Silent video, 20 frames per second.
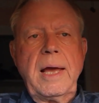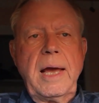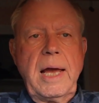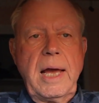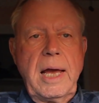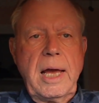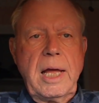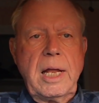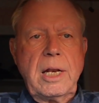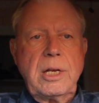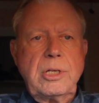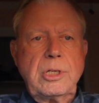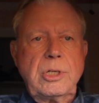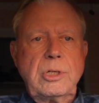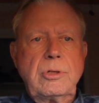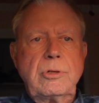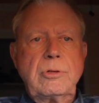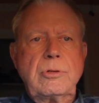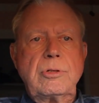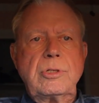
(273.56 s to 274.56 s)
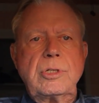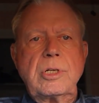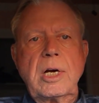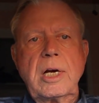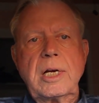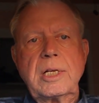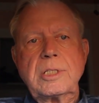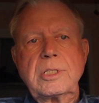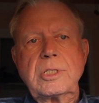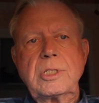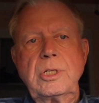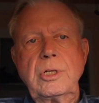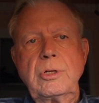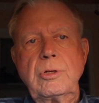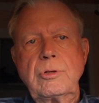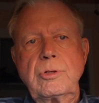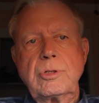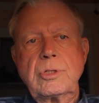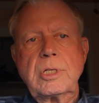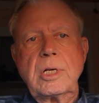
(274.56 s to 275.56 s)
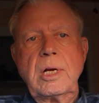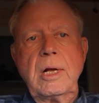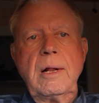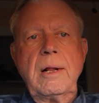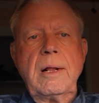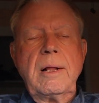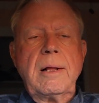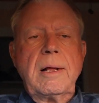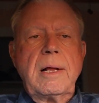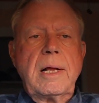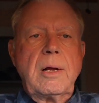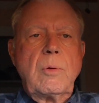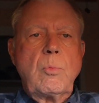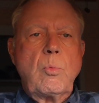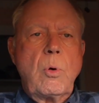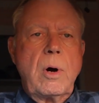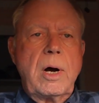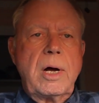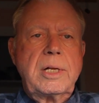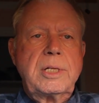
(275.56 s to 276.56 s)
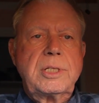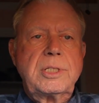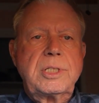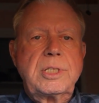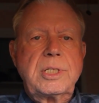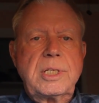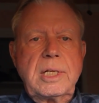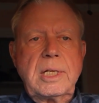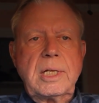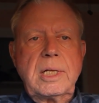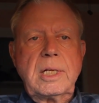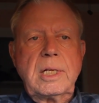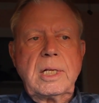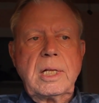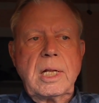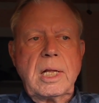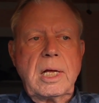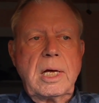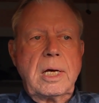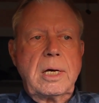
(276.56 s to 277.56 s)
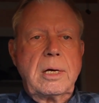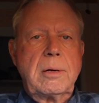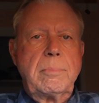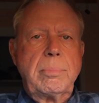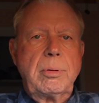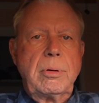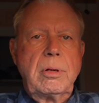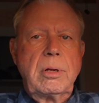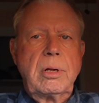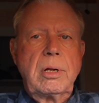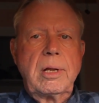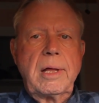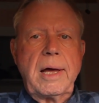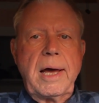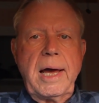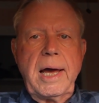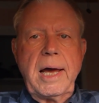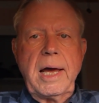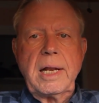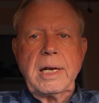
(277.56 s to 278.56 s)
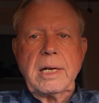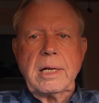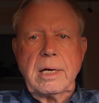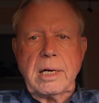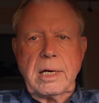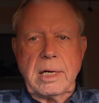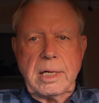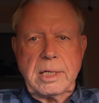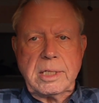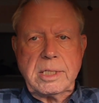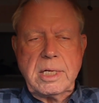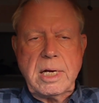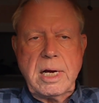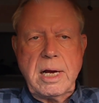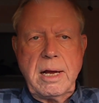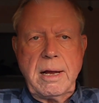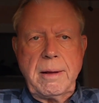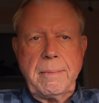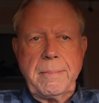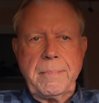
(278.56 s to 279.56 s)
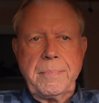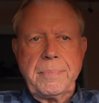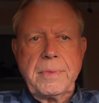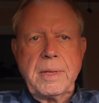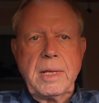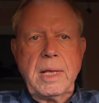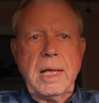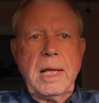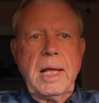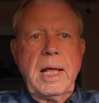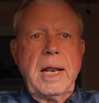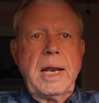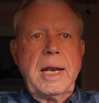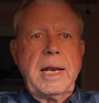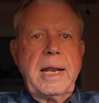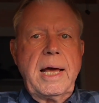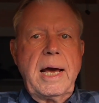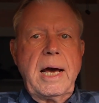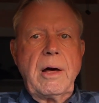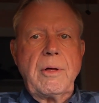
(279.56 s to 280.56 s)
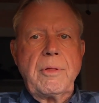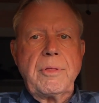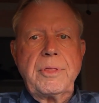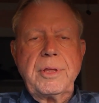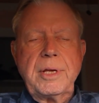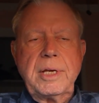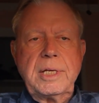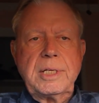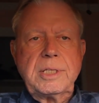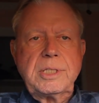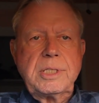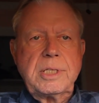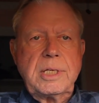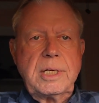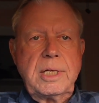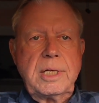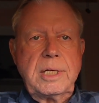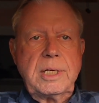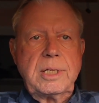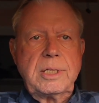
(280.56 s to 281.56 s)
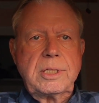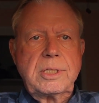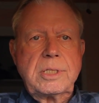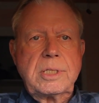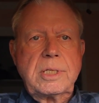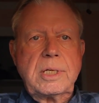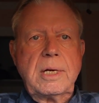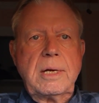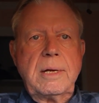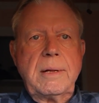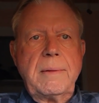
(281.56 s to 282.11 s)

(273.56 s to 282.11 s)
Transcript: and you just use one syllable at a time. Now this is